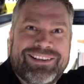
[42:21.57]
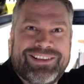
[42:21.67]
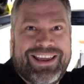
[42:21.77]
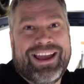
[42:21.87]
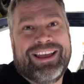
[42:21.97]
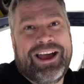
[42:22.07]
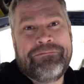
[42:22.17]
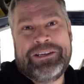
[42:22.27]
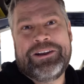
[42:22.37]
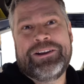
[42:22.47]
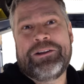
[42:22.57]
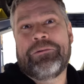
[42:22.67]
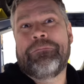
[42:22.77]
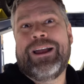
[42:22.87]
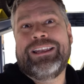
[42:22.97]
so yeah i'm jared
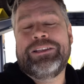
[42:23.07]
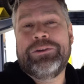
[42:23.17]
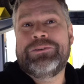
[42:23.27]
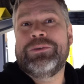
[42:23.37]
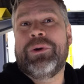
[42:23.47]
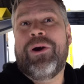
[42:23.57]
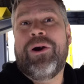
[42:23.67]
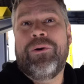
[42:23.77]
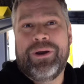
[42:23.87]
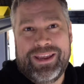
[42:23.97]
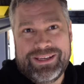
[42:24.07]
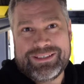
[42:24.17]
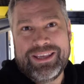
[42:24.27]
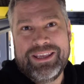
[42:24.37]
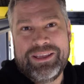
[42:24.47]
reminding you to always